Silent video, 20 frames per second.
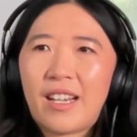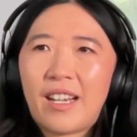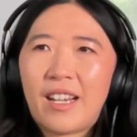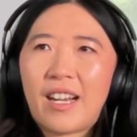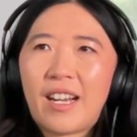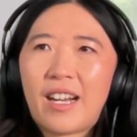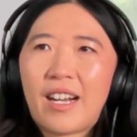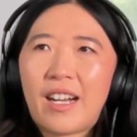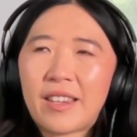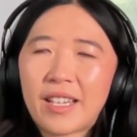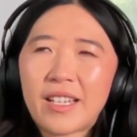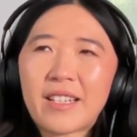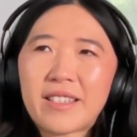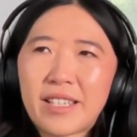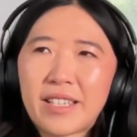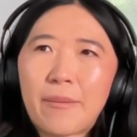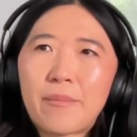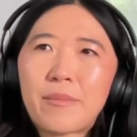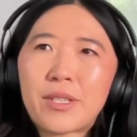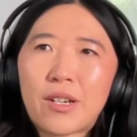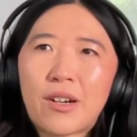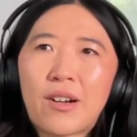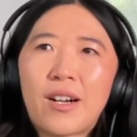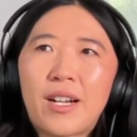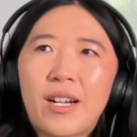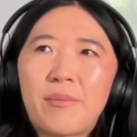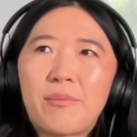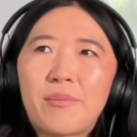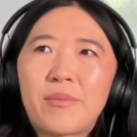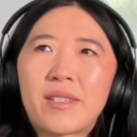I think
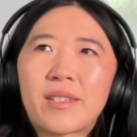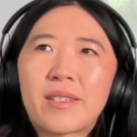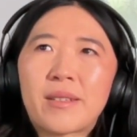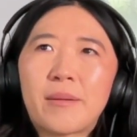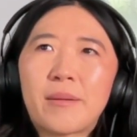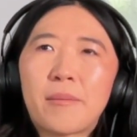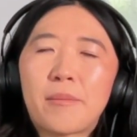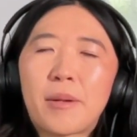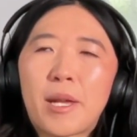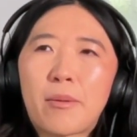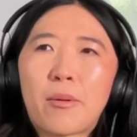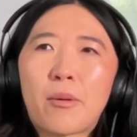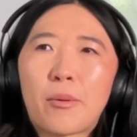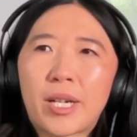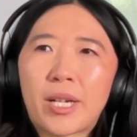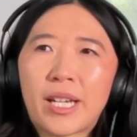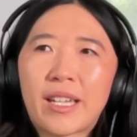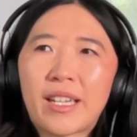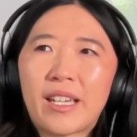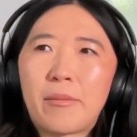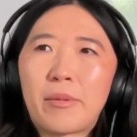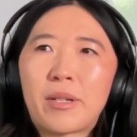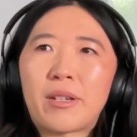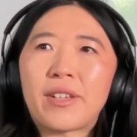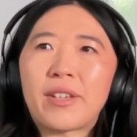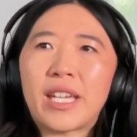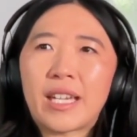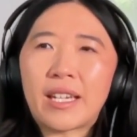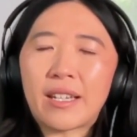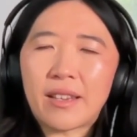sometimes people want to get a bit
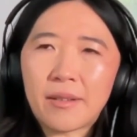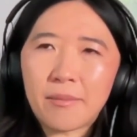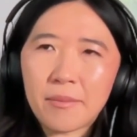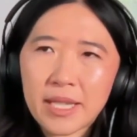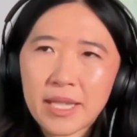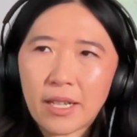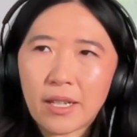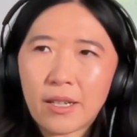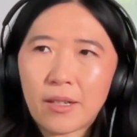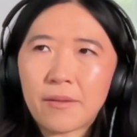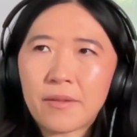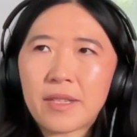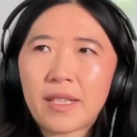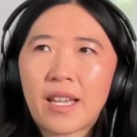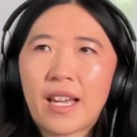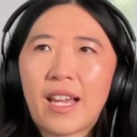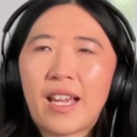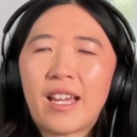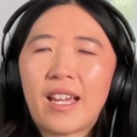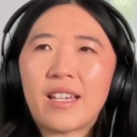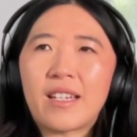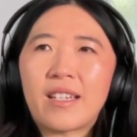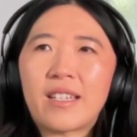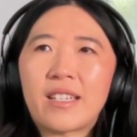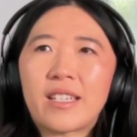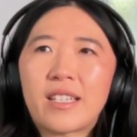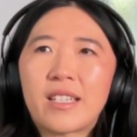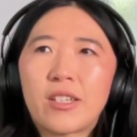ahead of themselves and,